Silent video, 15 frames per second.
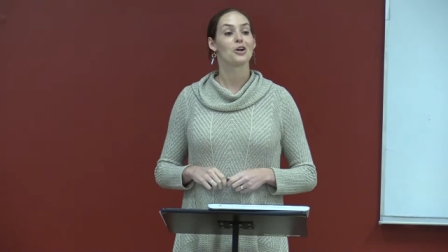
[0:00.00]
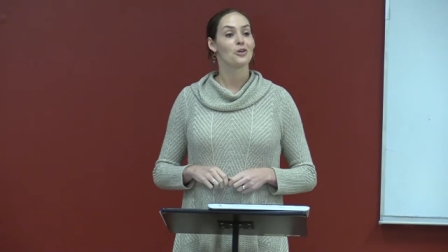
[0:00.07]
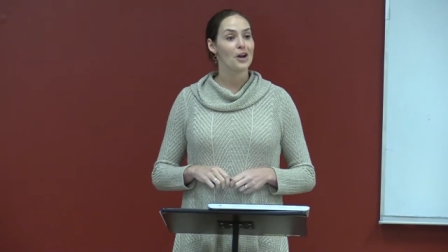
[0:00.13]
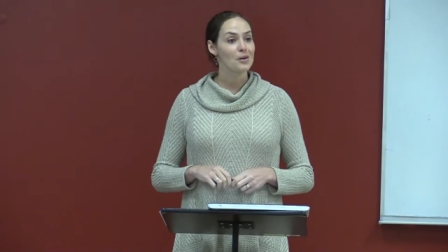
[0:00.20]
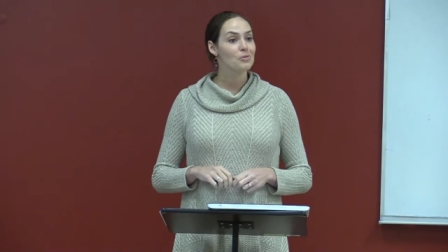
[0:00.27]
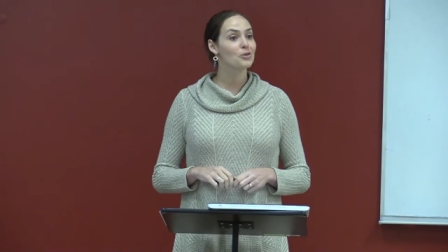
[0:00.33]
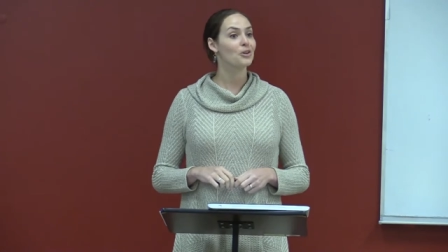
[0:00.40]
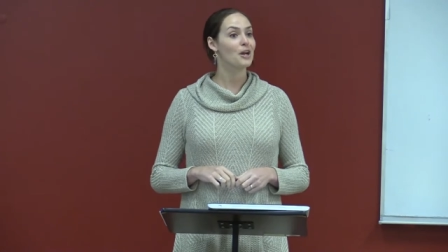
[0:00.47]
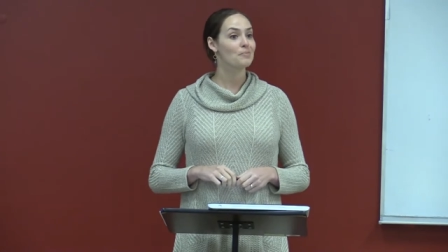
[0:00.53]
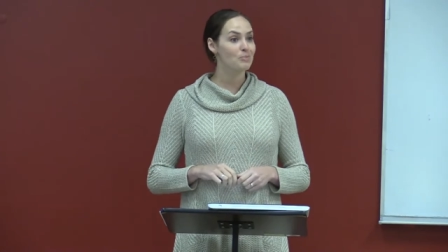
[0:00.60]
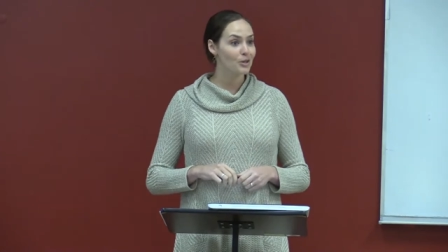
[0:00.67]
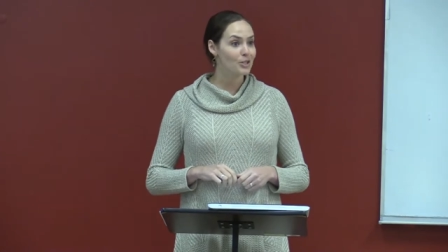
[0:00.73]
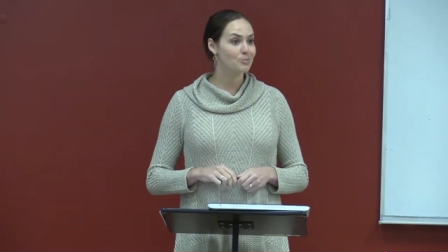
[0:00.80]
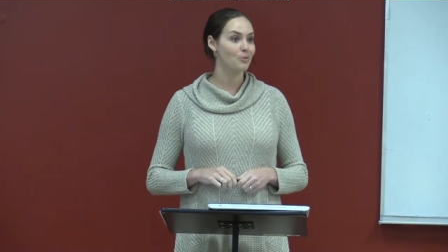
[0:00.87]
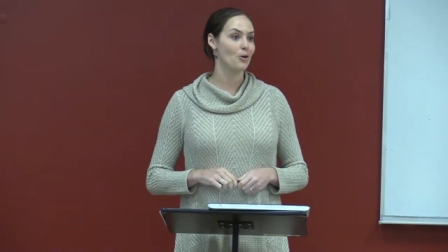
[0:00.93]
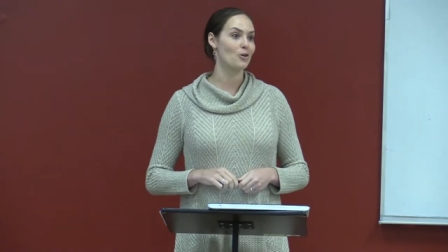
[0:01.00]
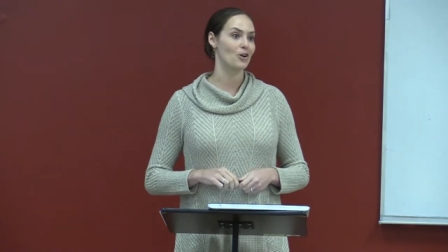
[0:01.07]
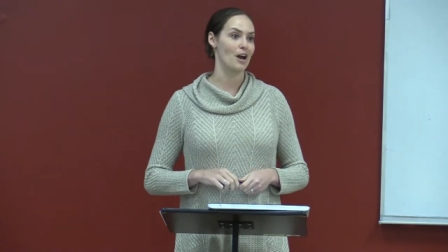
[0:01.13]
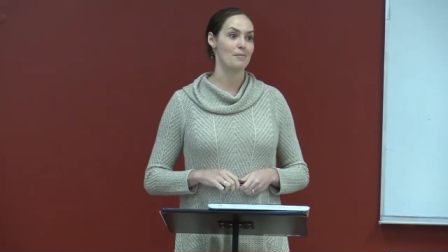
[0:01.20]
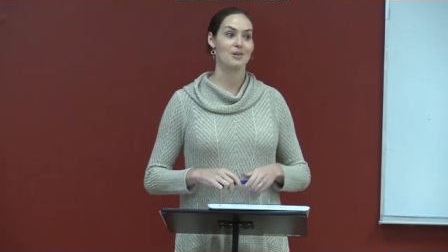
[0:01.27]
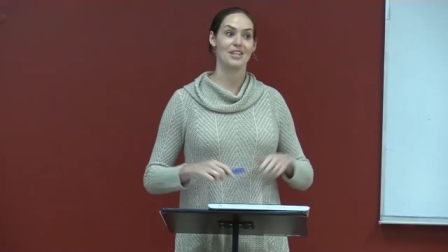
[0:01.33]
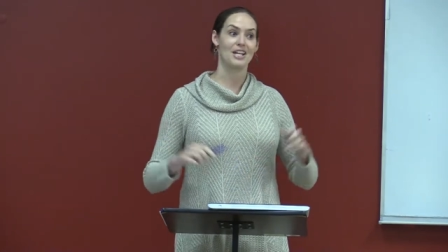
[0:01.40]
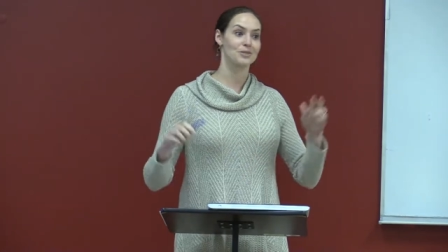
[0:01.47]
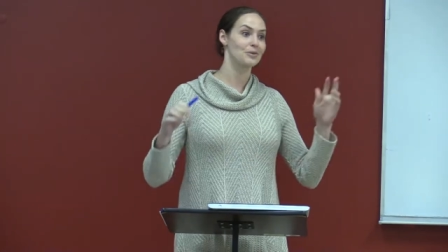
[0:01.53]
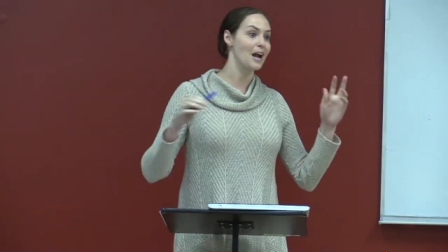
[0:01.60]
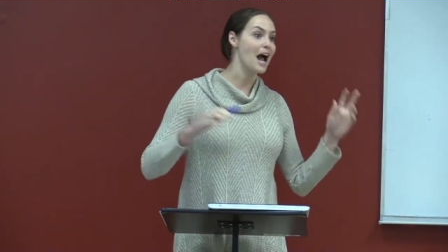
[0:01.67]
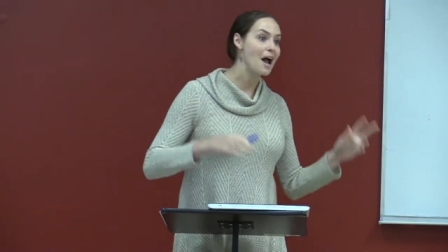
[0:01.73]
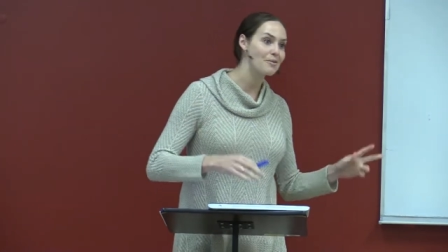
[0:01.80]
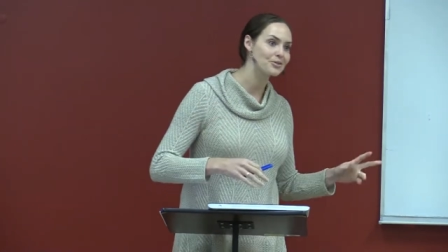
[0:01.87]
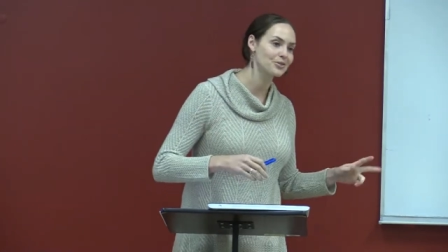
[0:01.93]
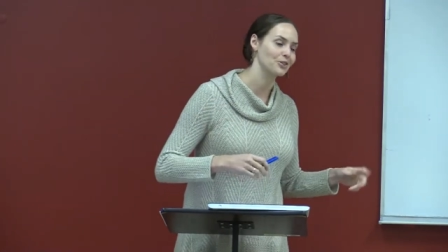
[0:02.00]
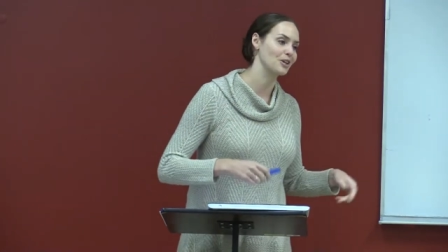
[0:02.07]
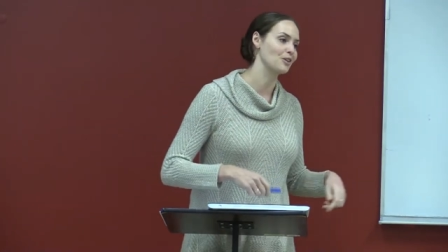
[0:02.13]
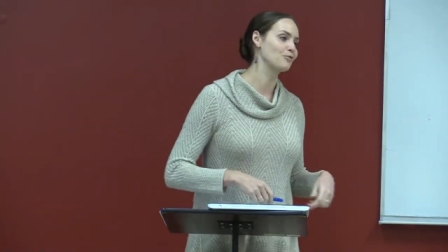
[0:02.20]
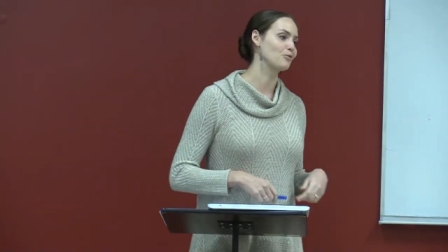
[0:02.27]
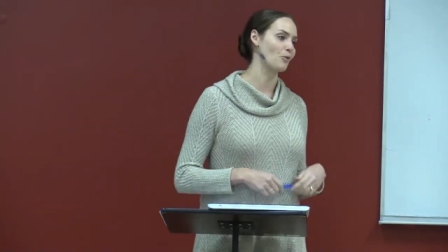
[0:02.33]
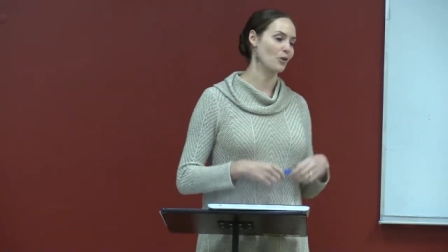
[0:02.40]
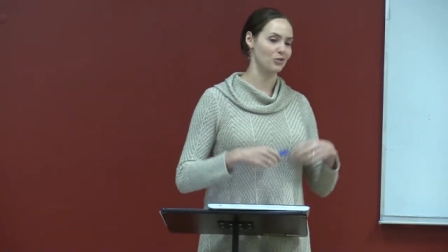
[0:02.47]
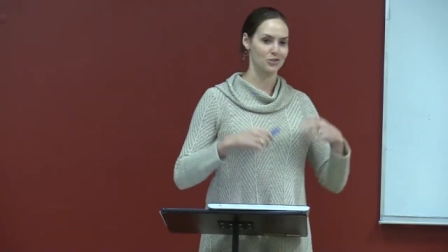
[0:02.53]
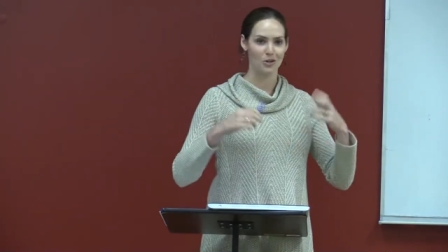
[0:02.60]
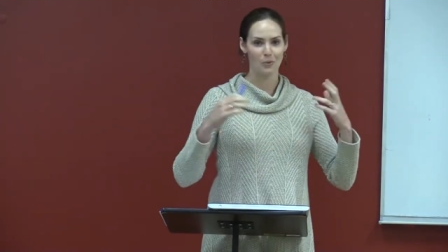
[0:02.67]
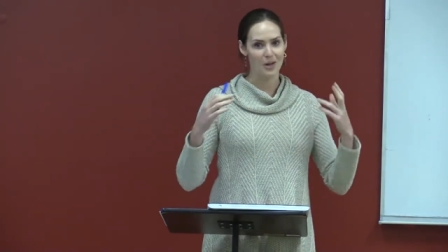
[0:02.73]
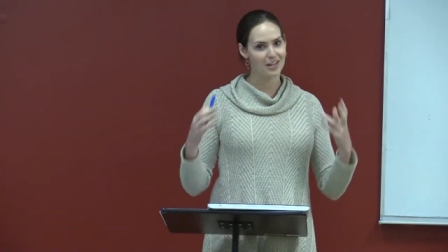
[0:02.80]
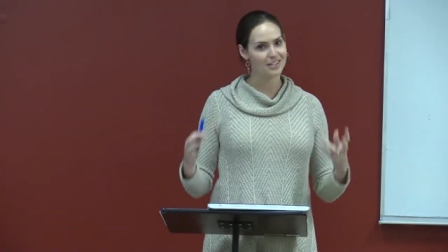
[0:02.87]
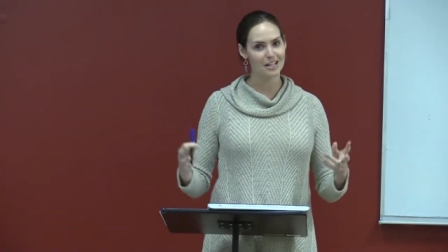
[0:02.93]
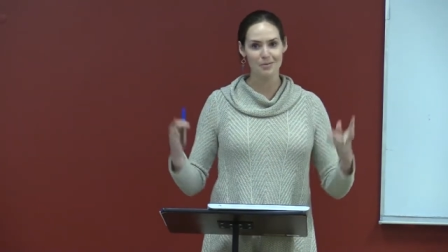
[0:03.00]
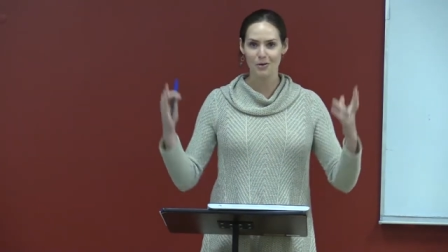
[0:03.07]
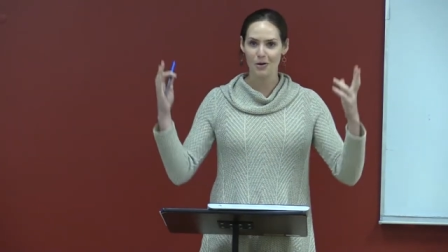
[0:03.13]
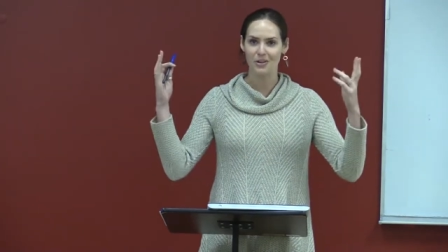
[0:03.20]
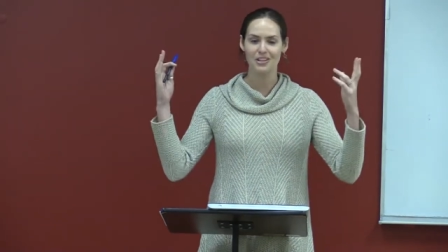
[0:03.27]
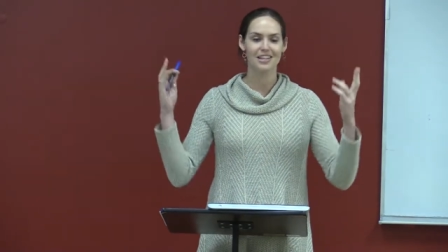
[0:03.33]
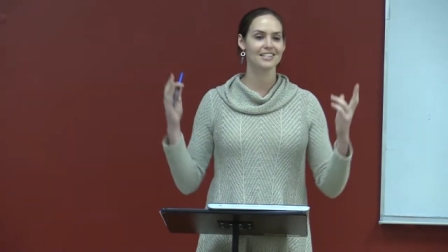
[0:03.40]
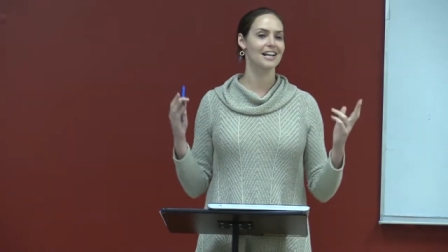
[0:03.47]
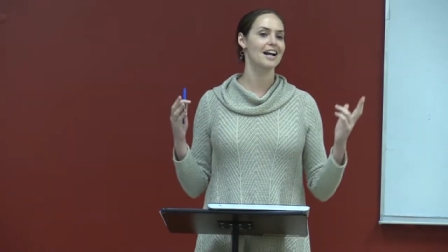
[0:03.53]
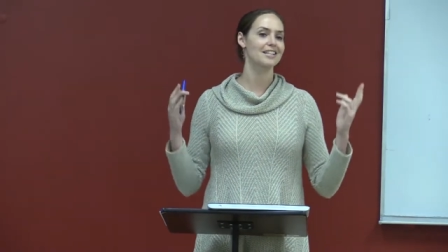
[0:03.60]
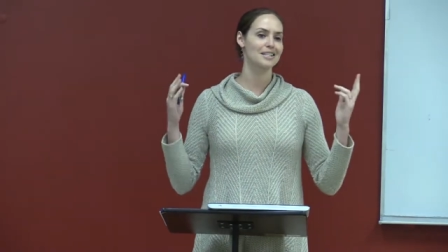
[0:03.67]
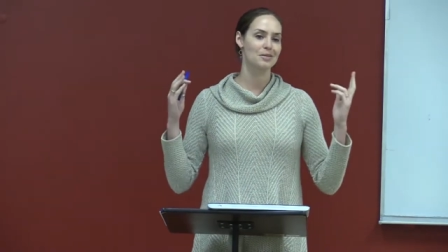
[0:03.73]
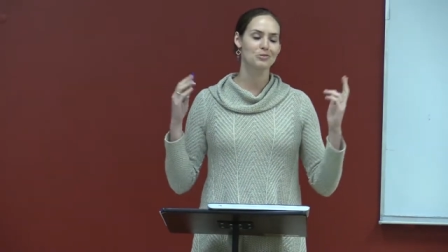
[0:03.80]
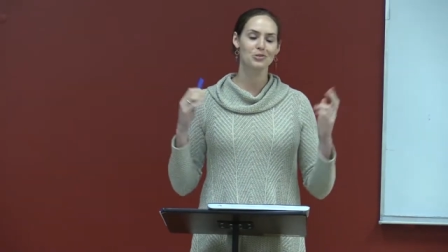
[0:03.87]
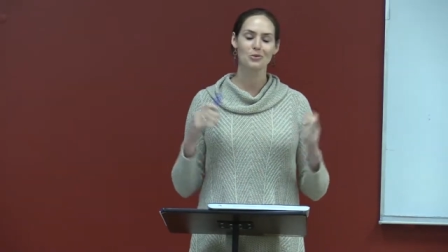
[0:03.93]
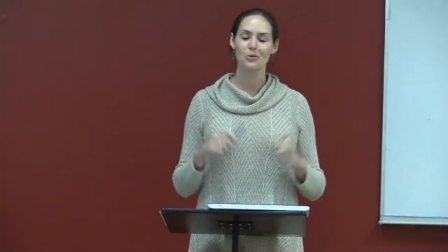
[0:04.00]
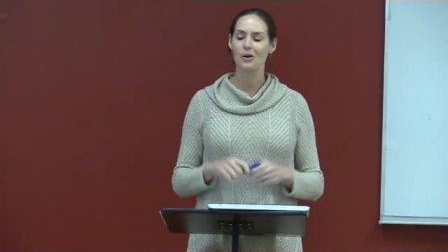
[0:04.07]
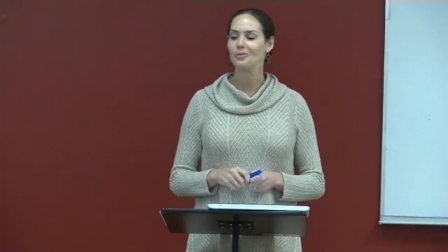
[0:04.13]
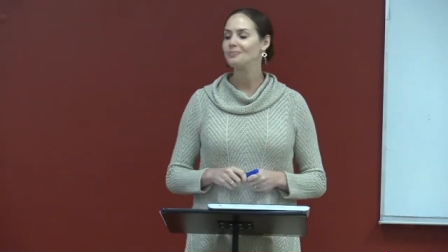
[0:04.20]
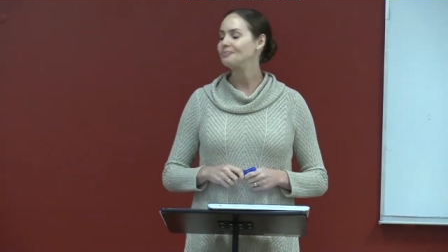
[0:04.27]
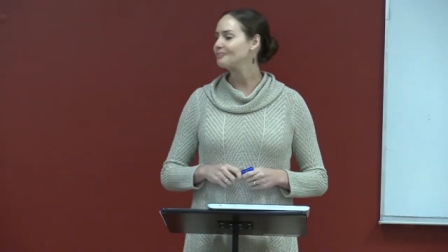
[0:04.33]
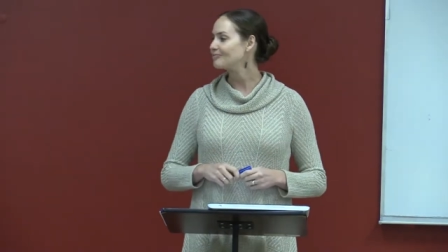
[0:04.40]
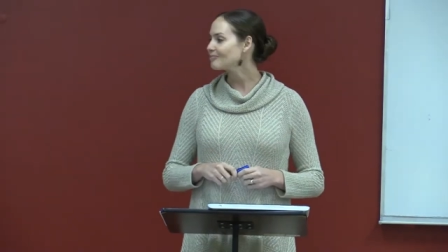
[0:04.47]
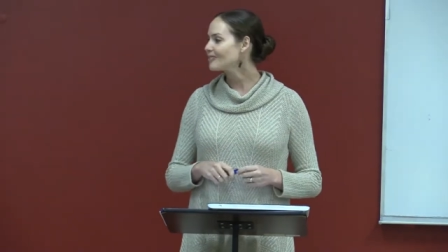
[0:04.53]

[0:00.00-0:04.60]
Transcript: incredible great books program, and that's what I was looking for, so we ended up going to the exact same school.